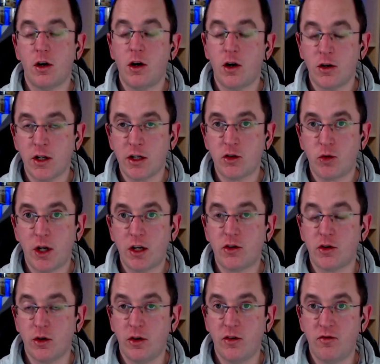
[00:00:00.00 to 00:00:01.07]
online training,
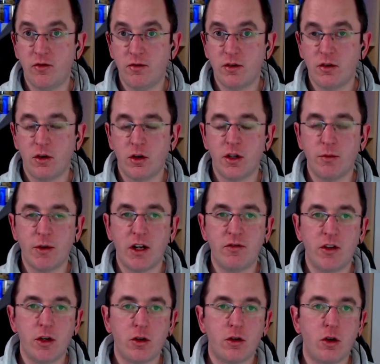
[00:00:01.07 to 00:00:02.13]
so in the on-demand
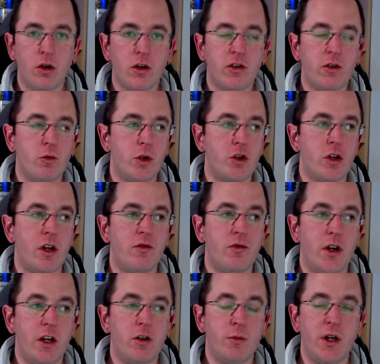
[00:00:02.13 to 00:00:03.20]
video course, which you can
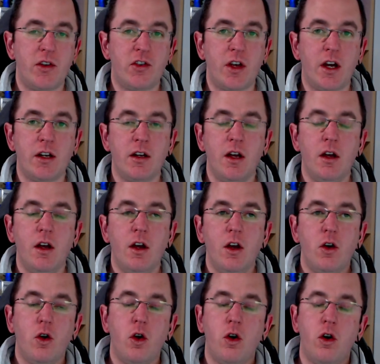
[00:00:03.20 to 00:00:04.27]
find on my site,
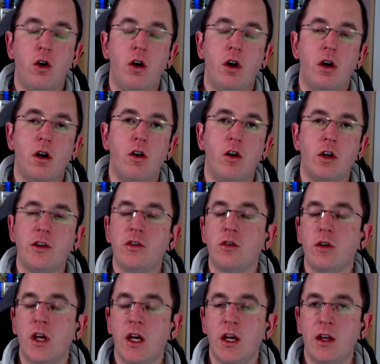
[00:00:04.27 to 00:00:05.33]
or
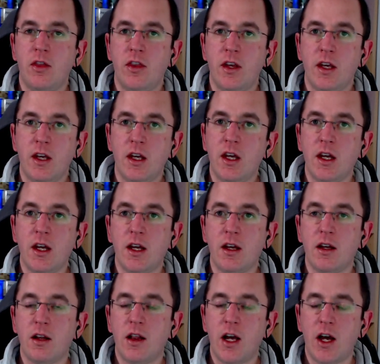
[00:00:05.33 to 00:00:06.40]
also in
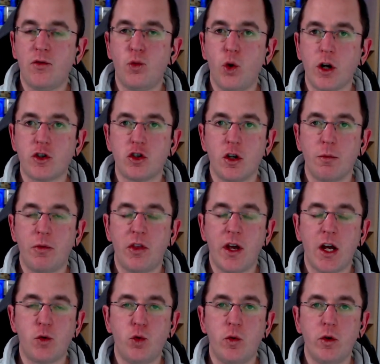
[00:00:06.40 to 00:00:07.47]
the live workshop
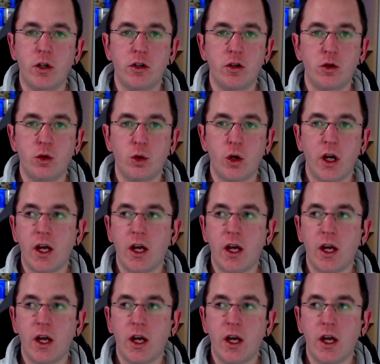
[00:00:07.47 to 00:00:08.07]
that we will do